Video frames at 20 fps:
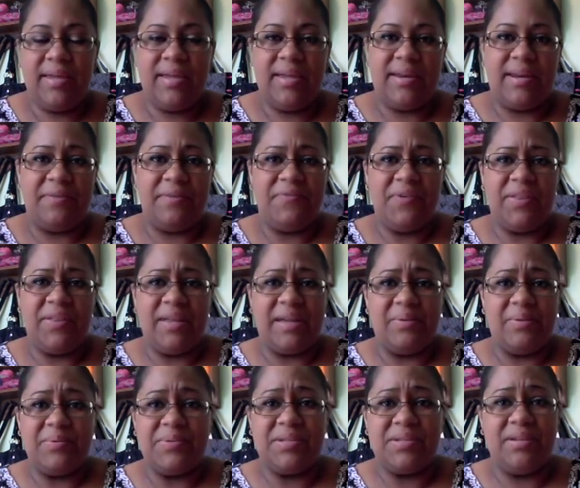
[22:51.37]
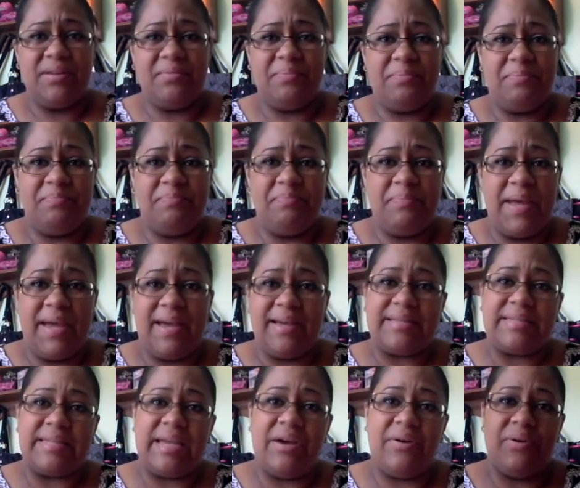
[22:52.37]
and I felt like I was going to
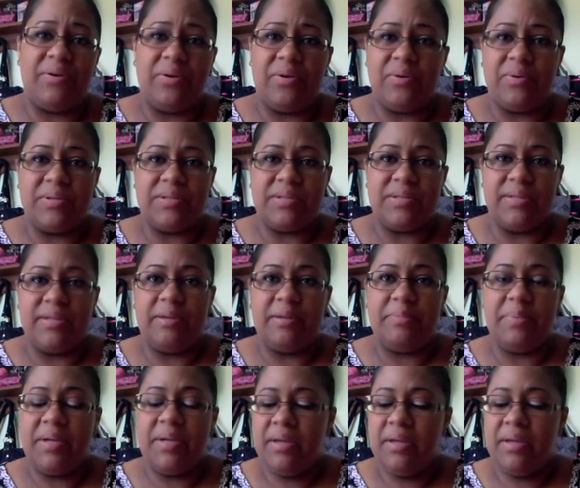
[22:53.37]
pass out and go to sleep.